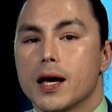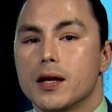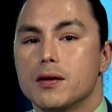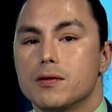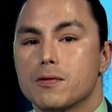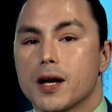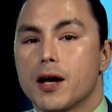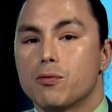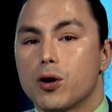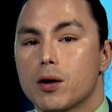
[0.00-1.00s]
and
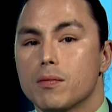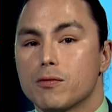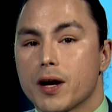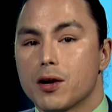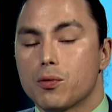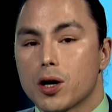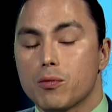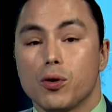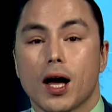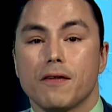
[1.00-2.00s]
Rihanna Worm, Rihanna
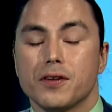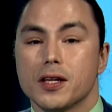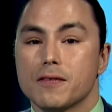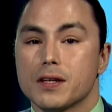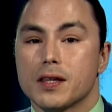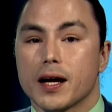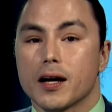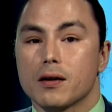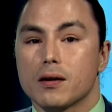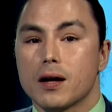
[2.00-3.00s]
Worm, we'll have to leave it
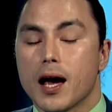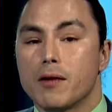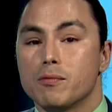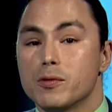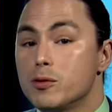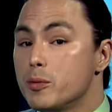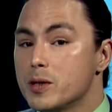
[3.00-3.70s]
there, and we'll